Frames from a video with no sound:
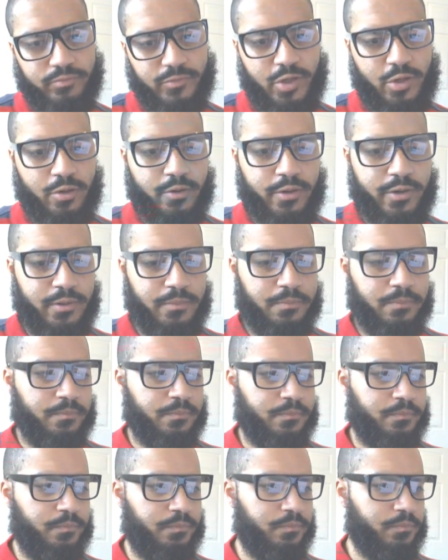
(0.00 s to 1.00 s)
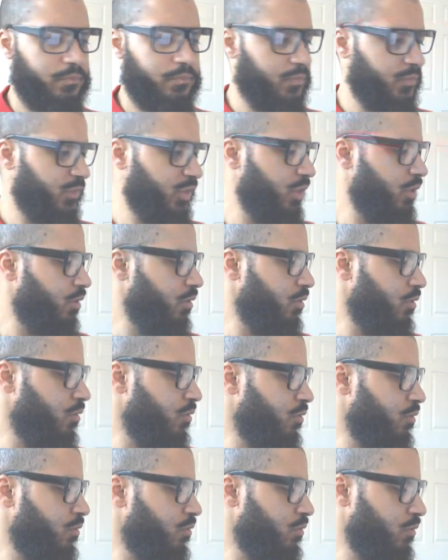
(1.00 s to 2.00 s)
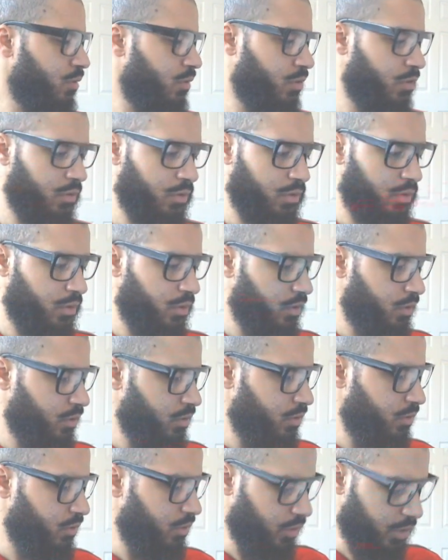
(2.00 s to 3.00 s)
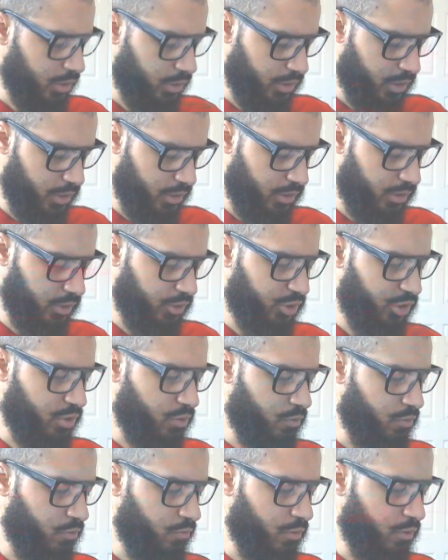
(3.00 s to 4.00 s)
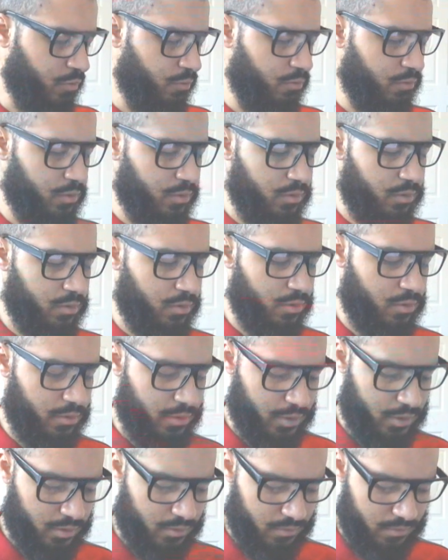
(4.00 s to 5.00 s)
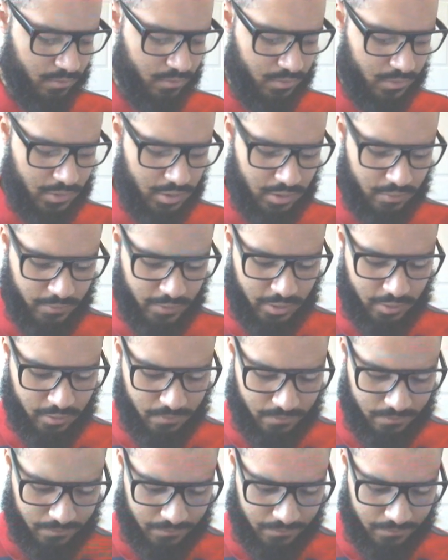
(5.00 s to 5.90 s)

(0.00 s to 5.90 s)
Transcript: All right, so let's get this show on the road. All right, here we go.